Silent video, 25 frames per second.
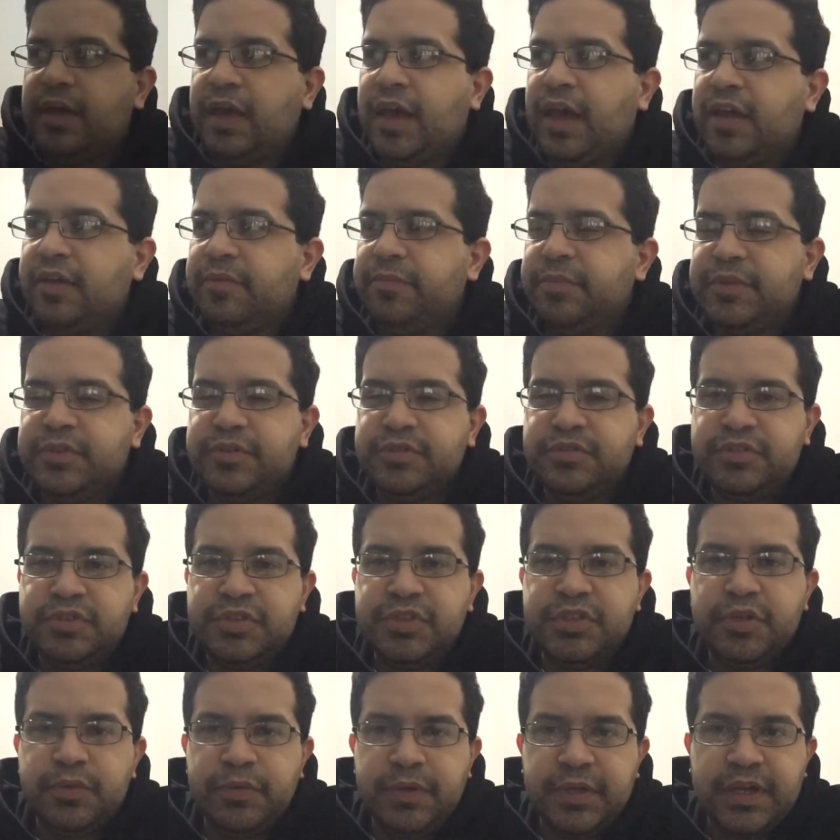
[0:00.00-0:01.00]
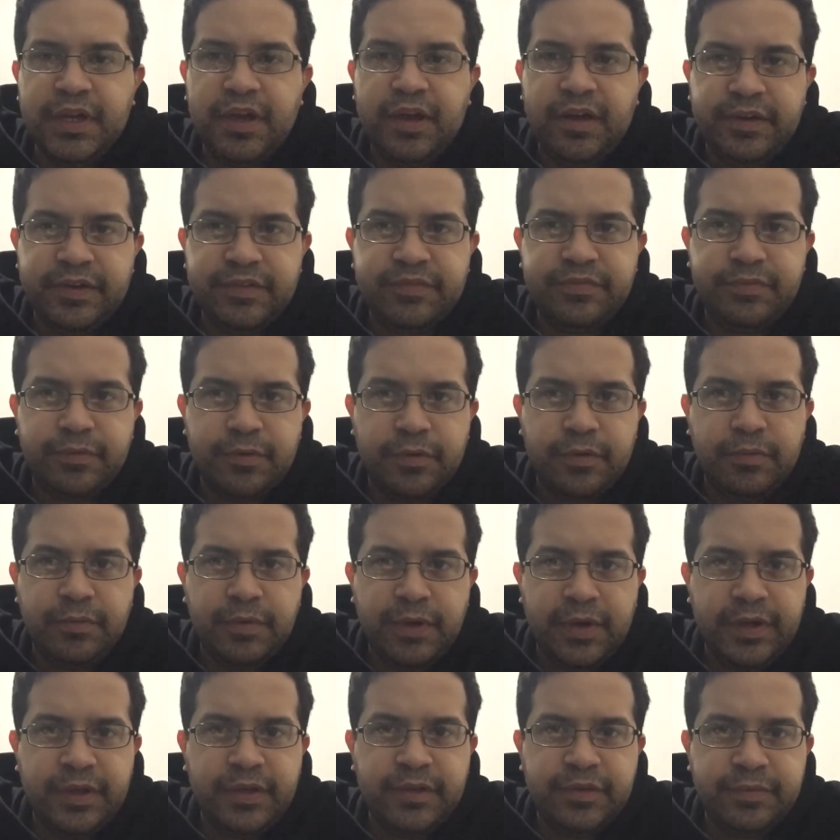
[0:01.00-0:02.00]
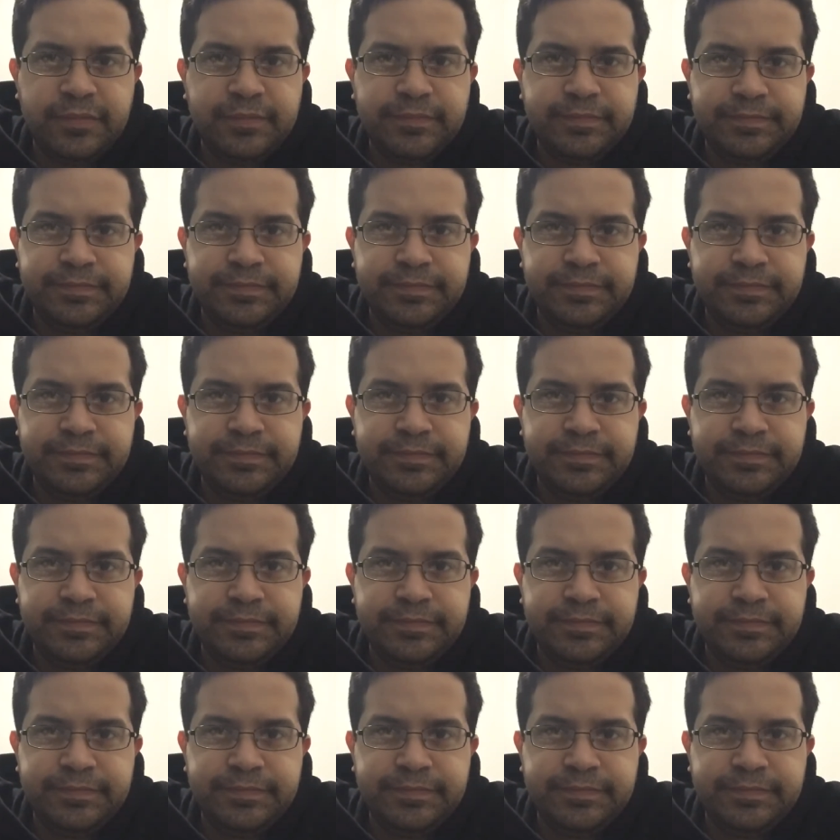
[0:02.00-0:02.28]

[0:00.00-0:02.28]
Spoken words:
I've been chewing on it for a while,